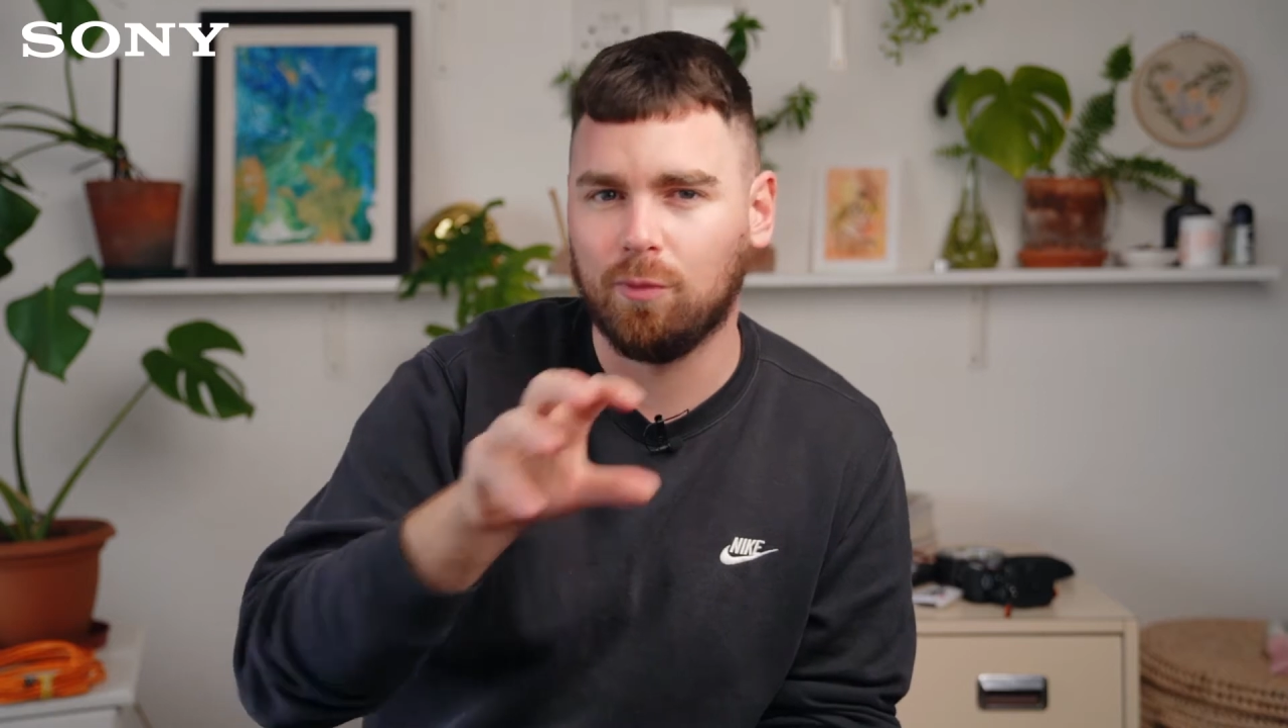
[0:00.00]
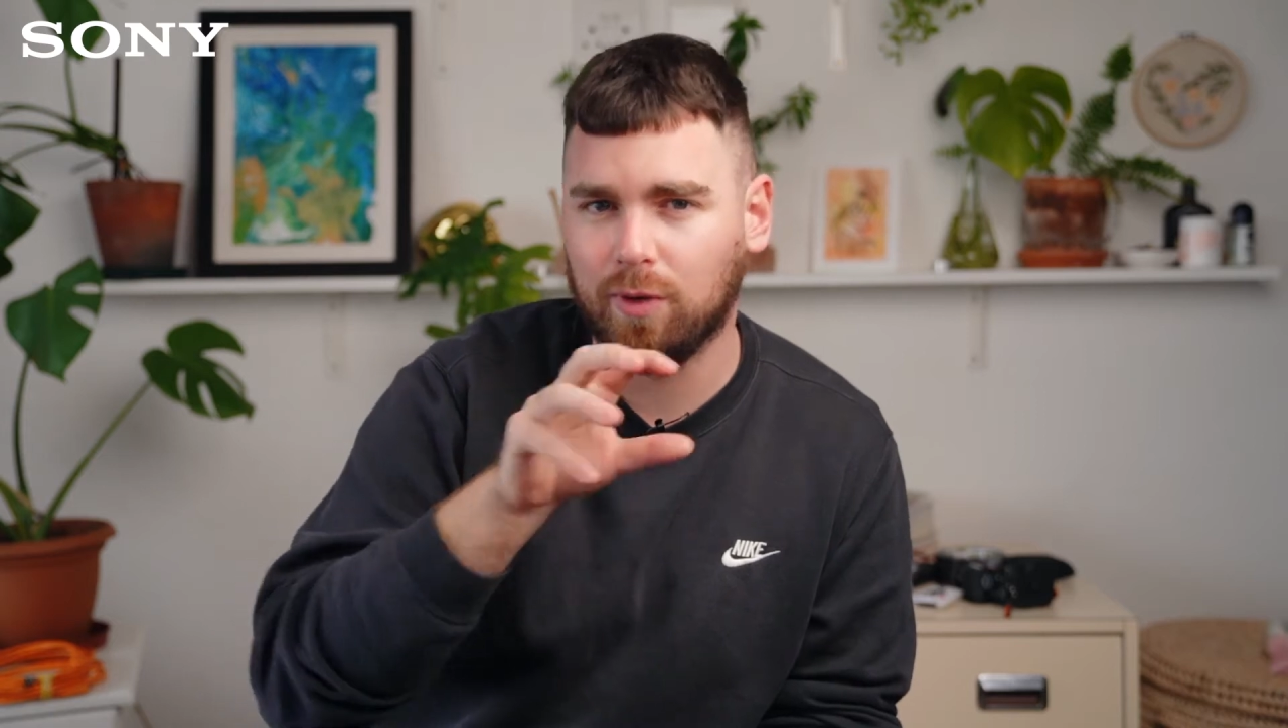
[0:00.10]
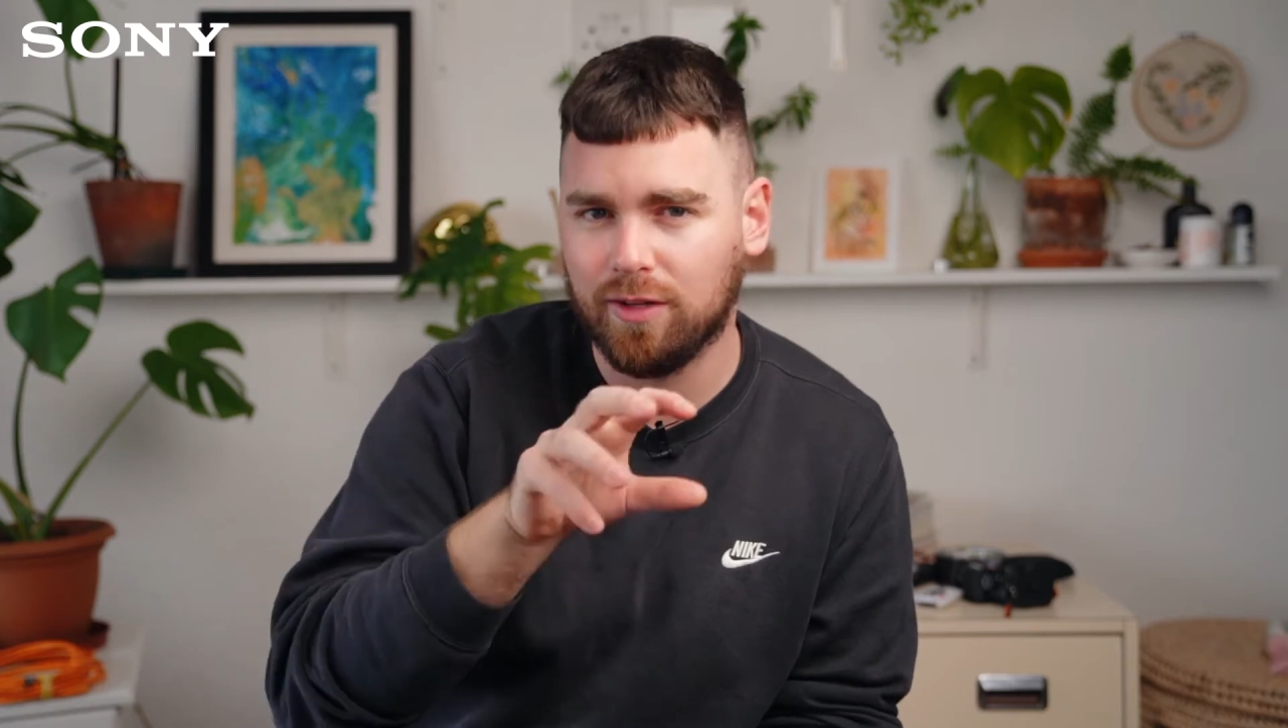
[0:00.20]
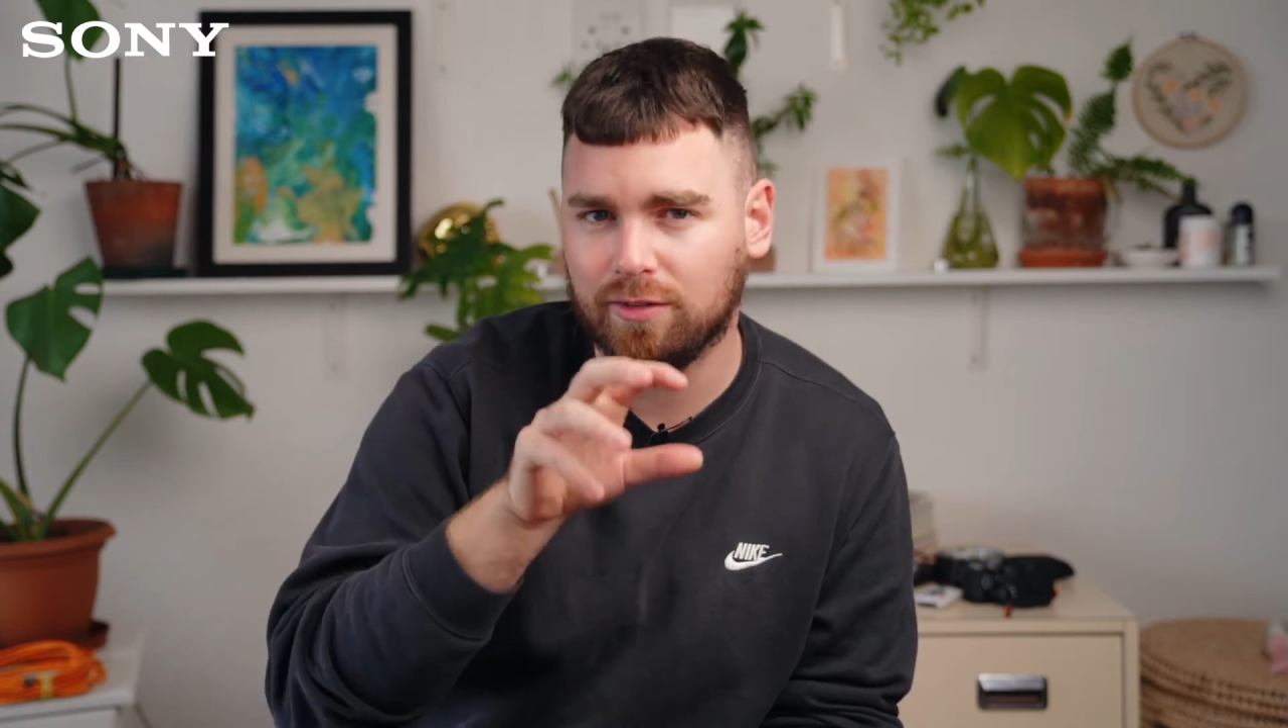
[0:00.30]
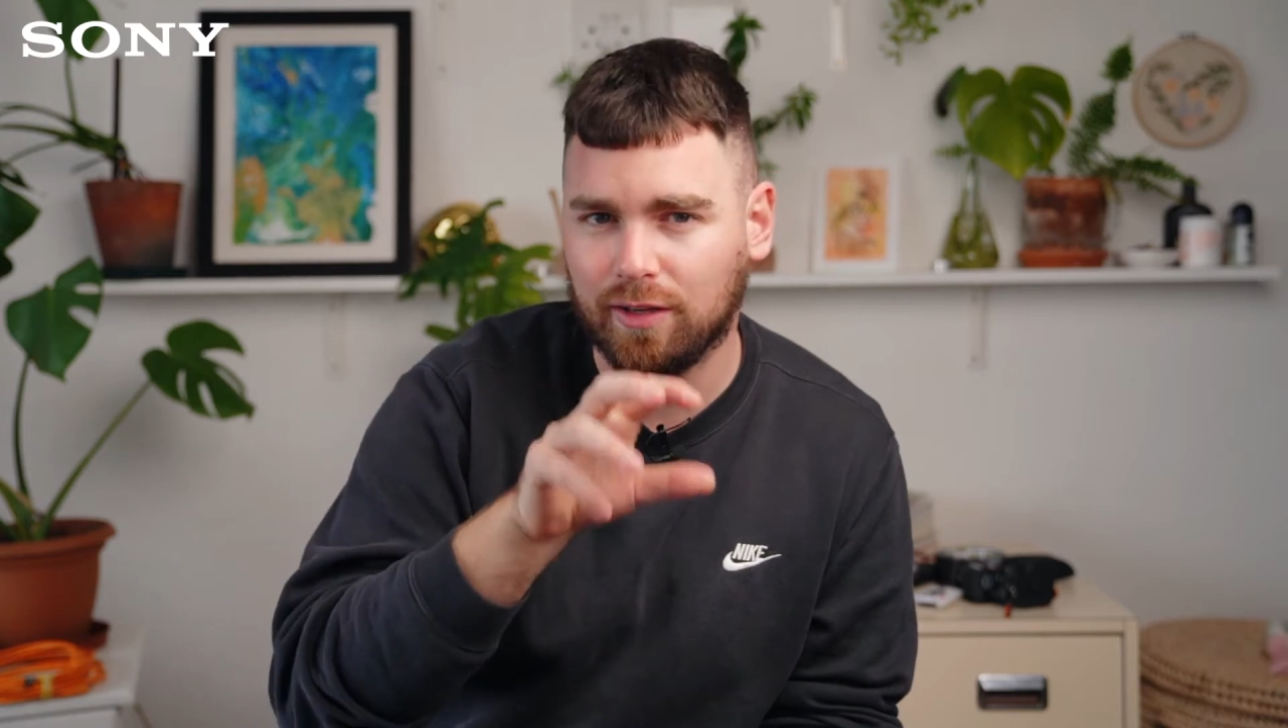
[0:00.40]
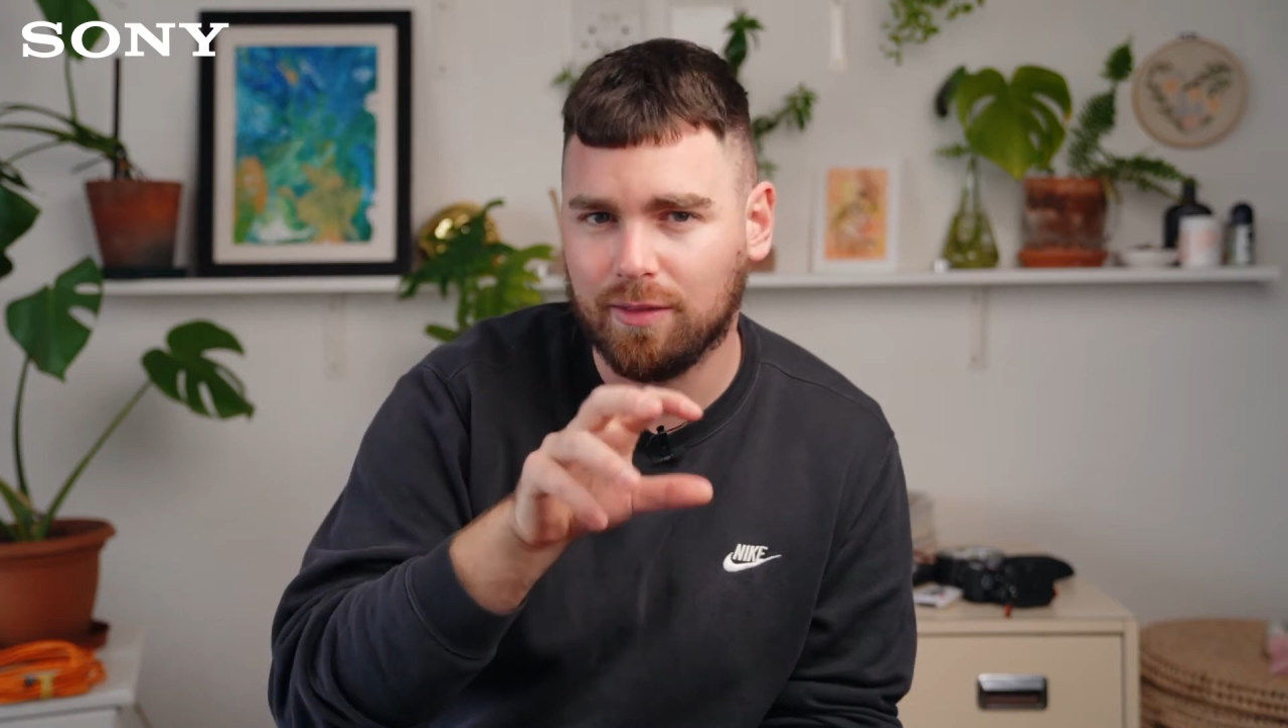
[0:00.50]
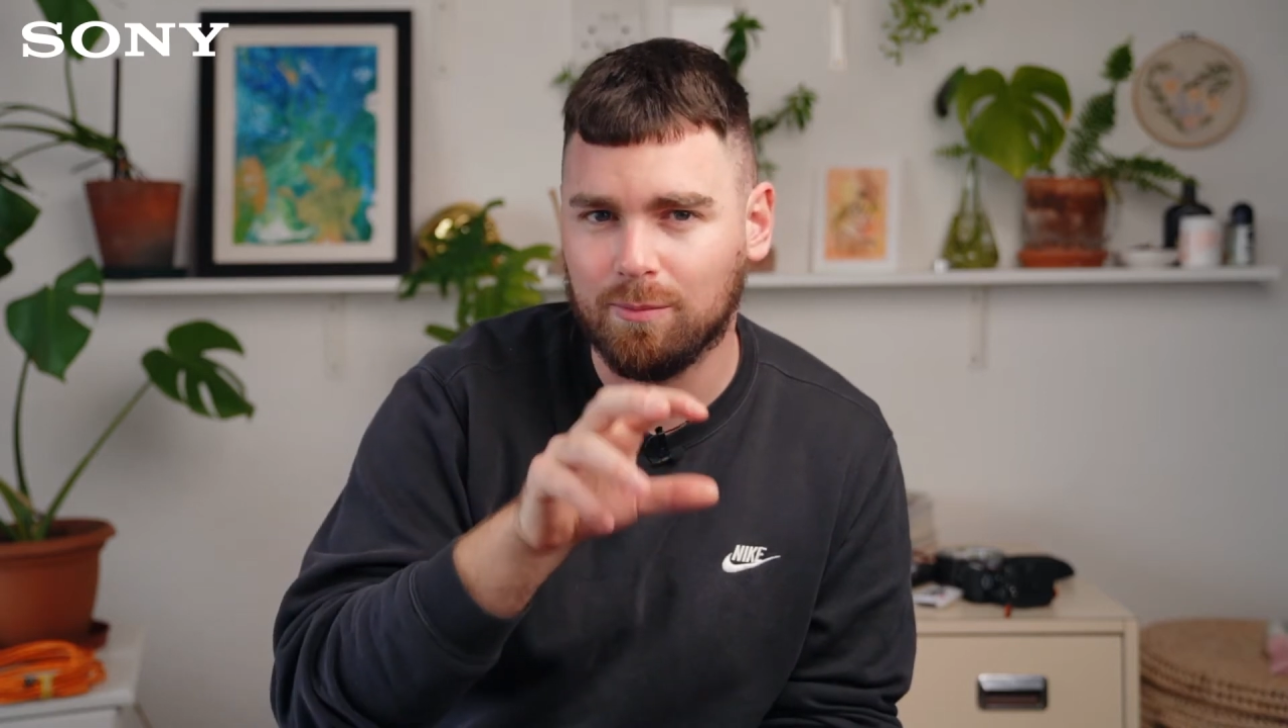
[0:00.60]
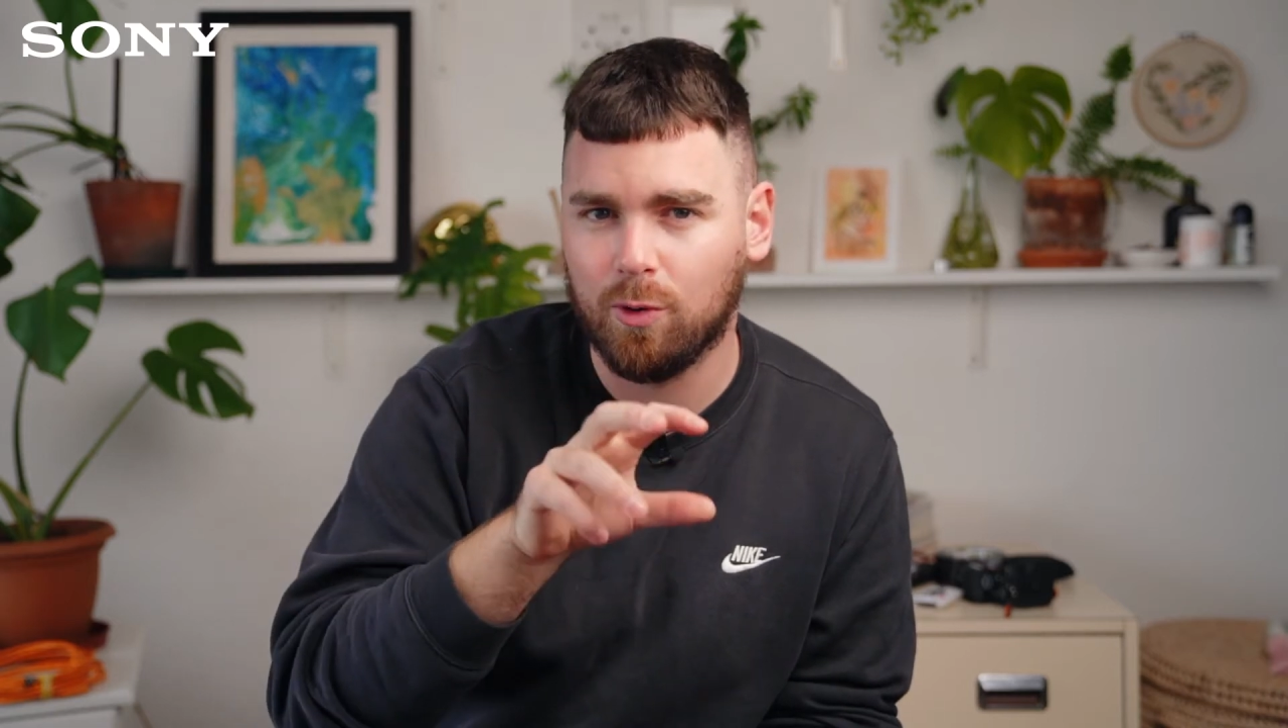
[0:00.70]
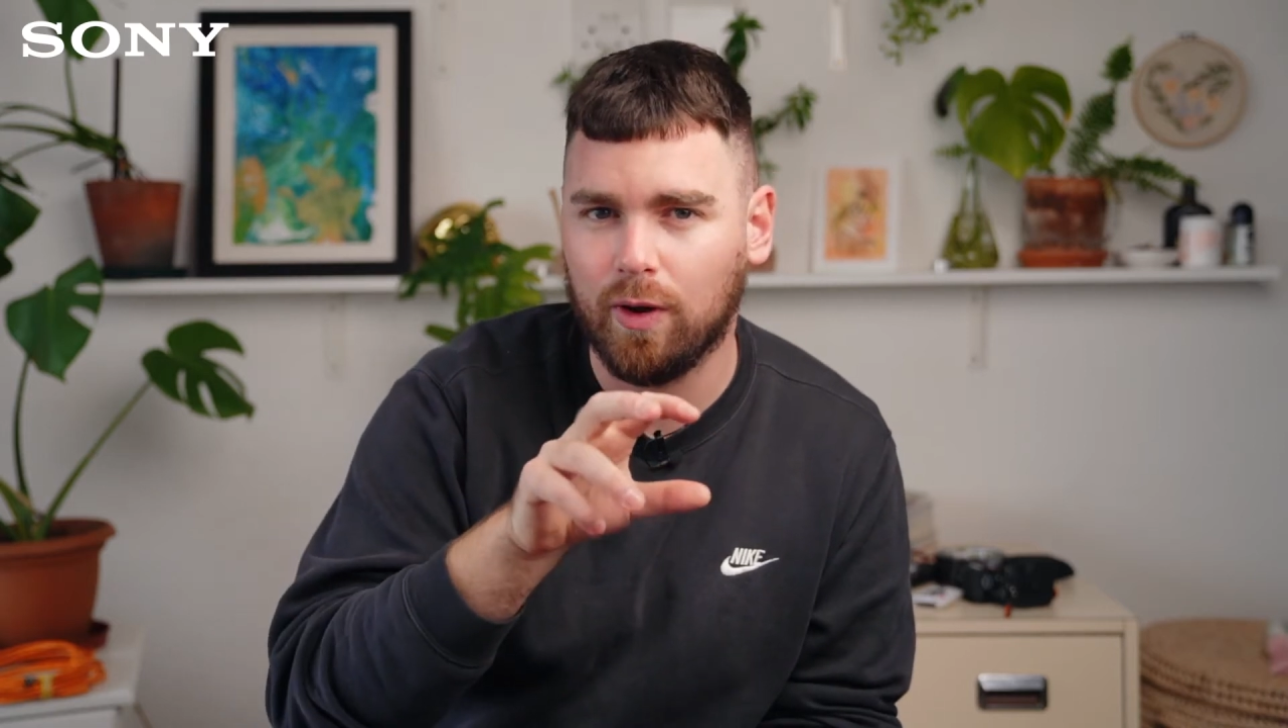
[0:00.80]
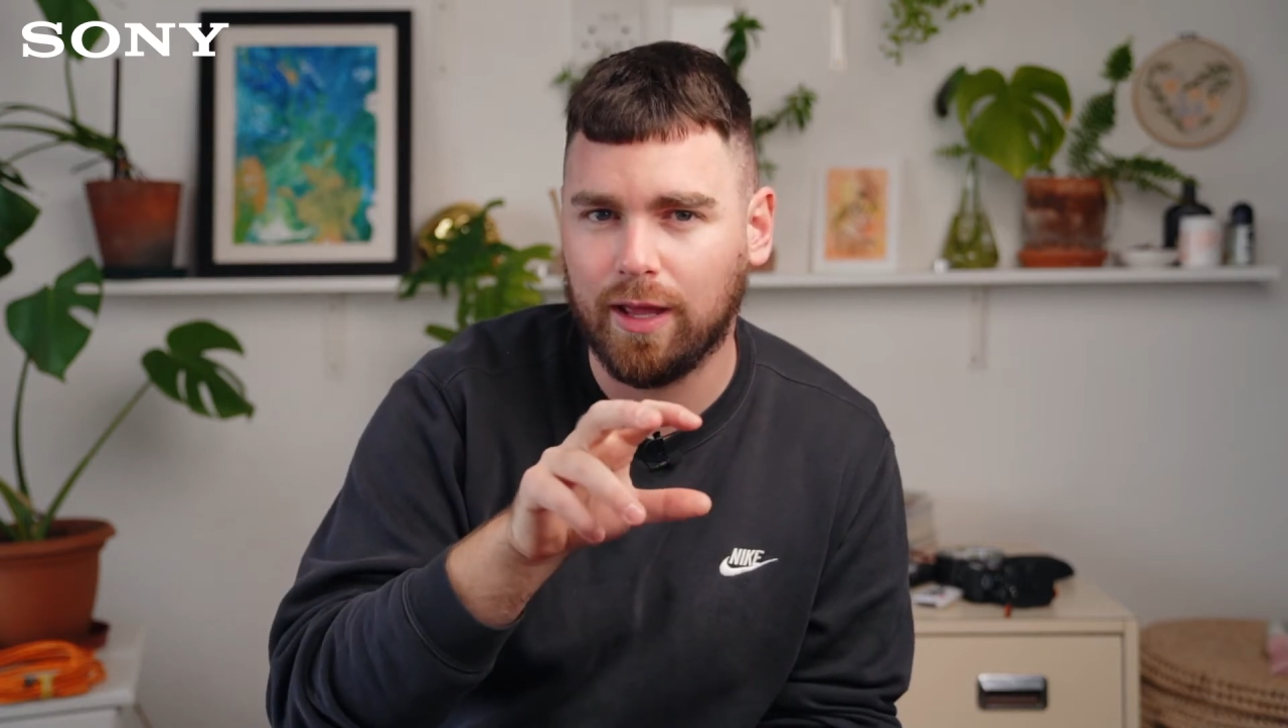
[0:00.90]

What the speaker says: One is like the more